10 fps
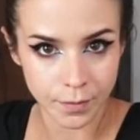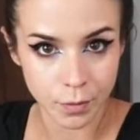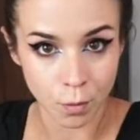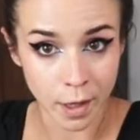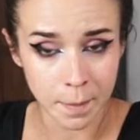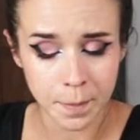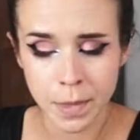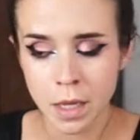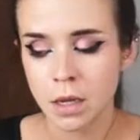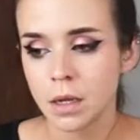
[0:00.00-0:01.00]
right?
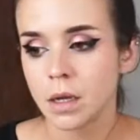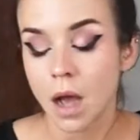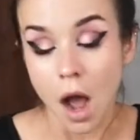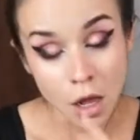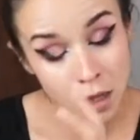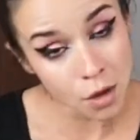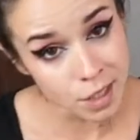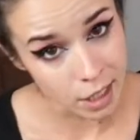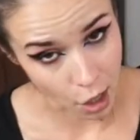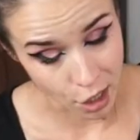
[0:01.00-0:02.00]
A
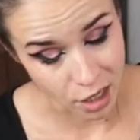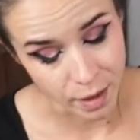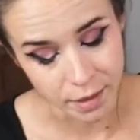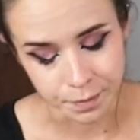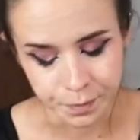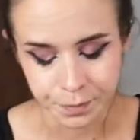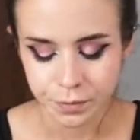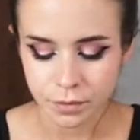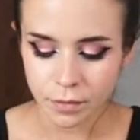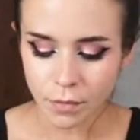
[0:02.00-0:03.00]
closing argument
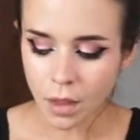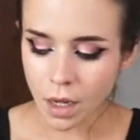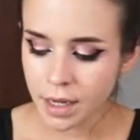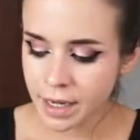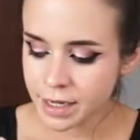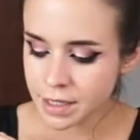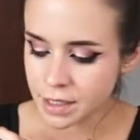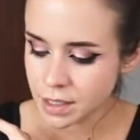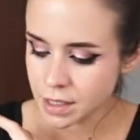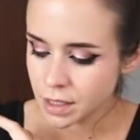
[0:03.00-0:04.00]

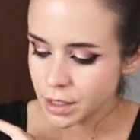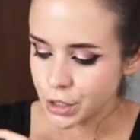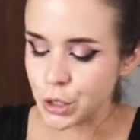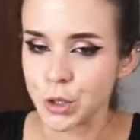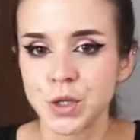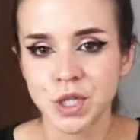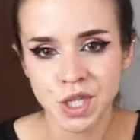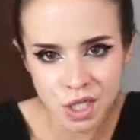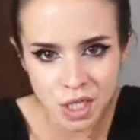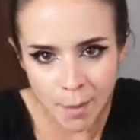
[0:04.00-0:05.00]
is you're
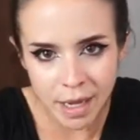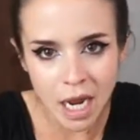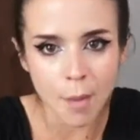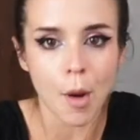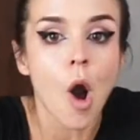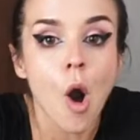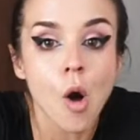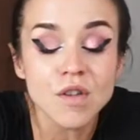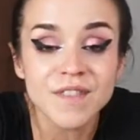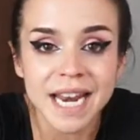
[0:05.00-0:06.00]
summing up
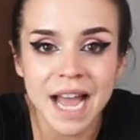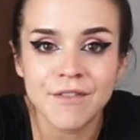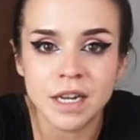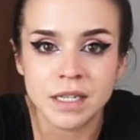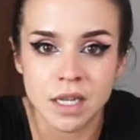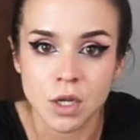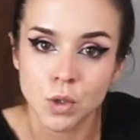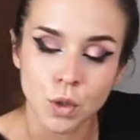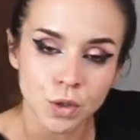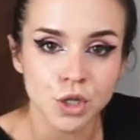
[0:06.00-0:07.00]
all that evidence that you
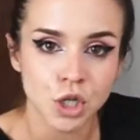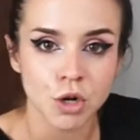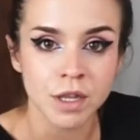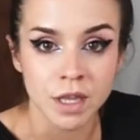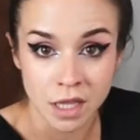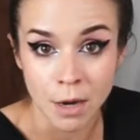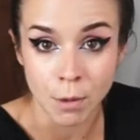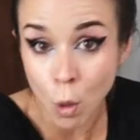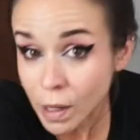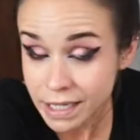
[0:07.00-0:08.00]
told the jury that they were
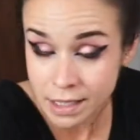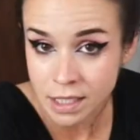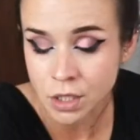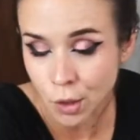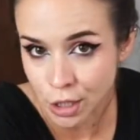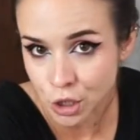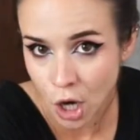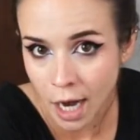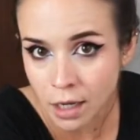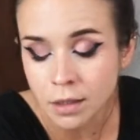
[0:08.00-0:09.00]
going to see during
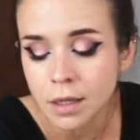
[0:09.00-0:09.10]
trial,